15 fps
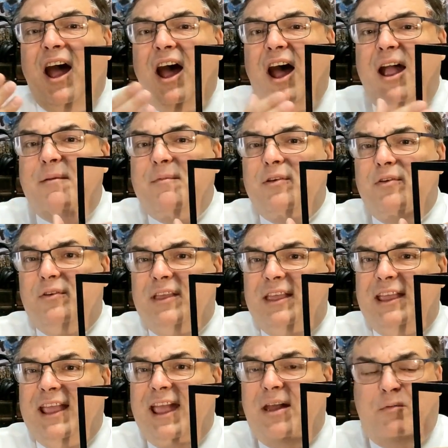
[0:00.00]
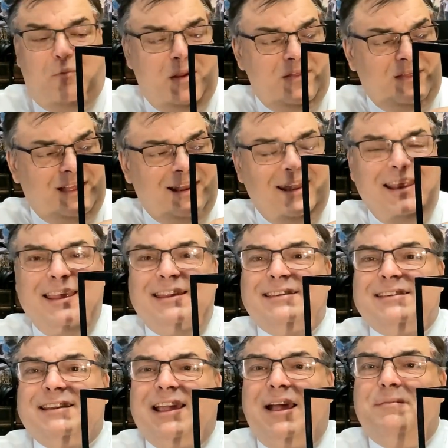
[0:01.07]
I'm looking at when the
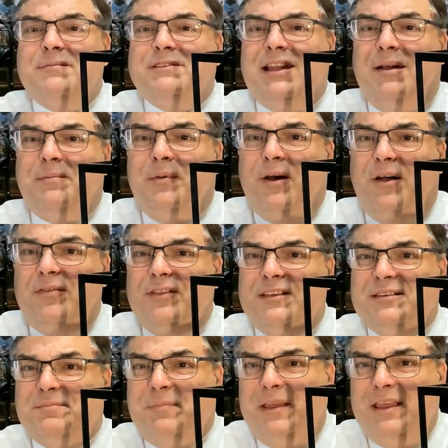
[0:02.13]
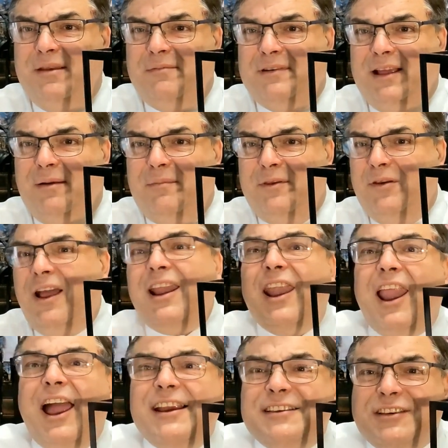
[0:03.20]
lease comes up on this BMW. I'd
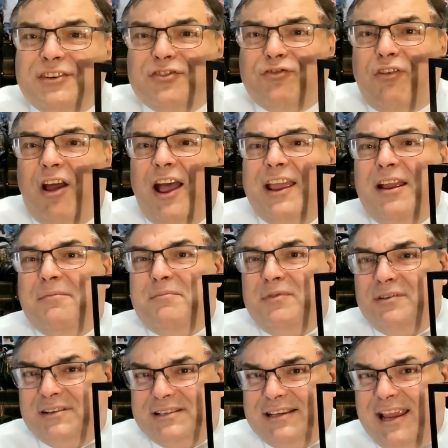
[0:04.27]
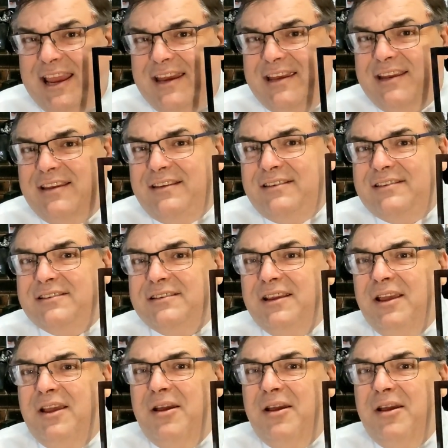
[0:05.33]
like to try a Mercedes.